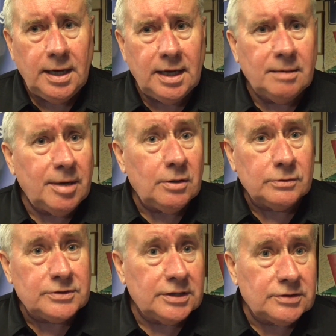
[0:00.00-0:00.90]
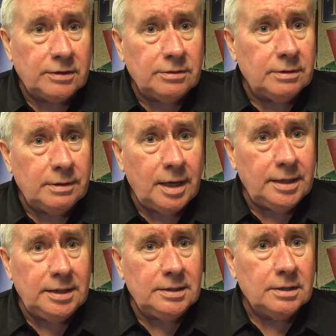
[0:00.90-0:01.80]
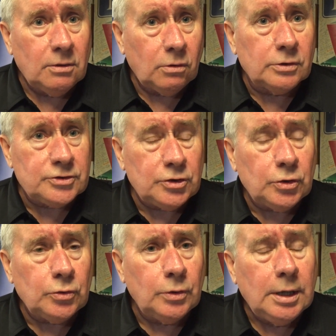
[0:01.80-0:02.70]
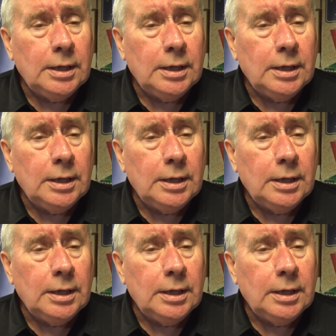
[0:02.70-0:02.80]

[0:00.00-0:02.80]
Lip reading: and about 690 or so